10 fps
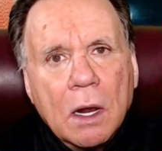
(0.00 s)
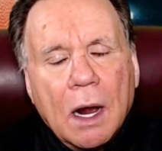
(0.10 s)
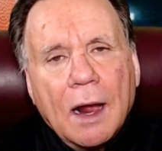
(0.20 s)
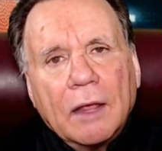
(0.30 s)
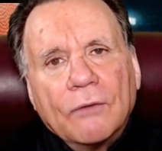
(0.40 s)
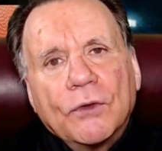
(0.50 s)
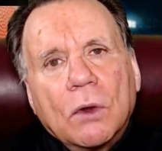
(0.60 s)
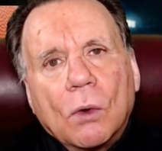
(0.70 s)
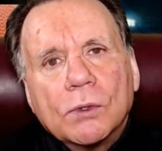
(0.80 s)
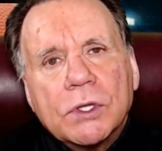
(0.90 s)
Uh, if it
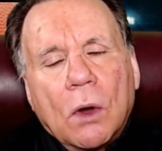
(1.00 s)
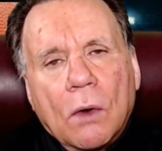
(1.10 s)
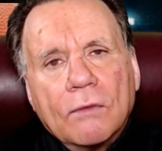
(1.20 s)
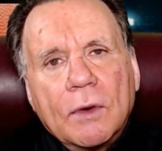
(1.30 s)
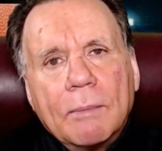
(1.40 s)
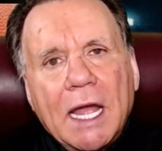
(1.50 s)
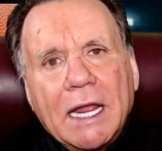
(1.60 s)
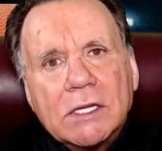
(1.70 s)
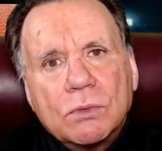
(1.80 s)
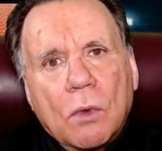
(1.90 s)
goes over
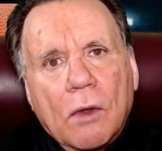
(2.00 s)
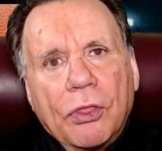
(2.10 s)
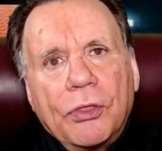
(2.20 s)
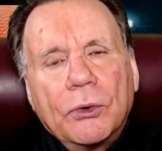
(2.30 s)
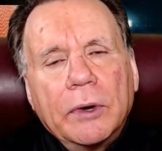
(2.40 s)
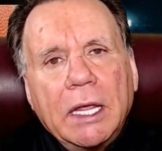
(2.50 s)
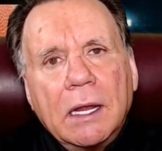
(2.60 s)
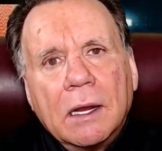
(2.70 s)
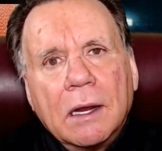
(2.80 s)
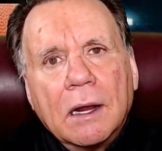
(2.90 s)
minus
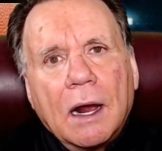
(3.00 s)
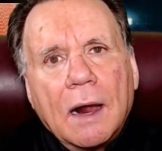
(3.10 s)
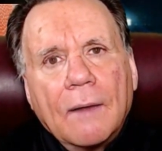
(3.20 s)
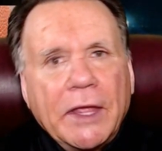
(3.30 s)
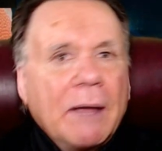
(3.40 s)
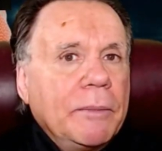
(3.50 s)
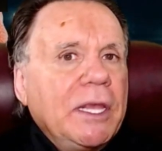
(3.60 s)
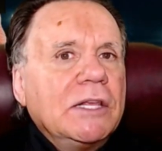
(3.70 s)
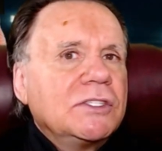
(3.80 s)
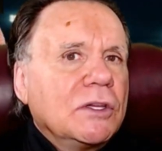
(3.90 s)
130, uh, that
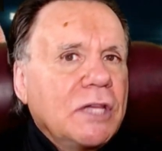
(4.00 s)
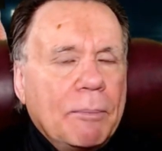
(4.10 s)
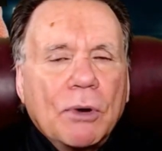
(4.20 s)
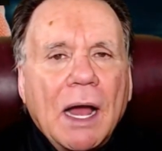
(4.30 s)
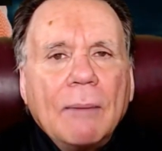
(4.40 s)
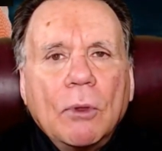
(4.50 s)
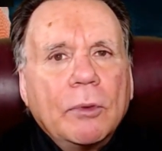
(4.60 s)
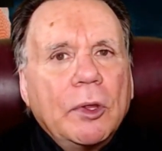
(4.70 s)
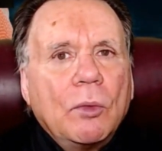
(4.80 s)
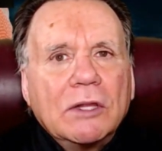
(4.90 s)
means that they
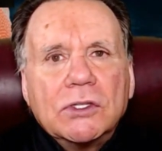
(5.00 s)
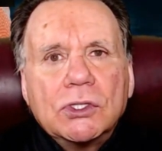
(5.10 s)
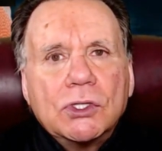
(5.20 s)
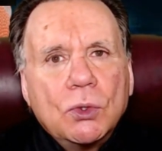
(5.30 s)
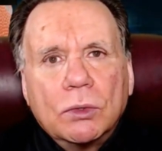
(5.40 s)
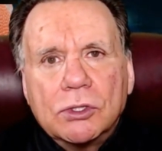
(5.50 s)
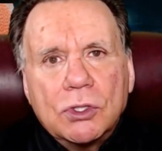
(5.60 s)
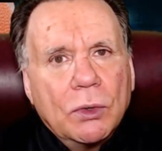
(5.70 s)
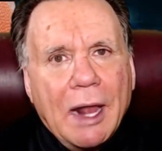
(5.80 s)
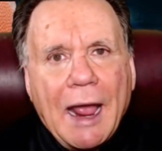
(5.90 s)
probably went to two and
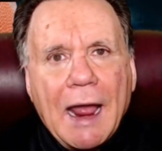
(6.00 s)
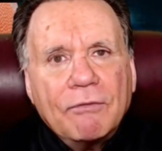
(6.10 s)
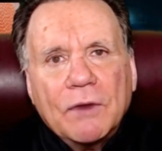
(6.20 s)
two and a half.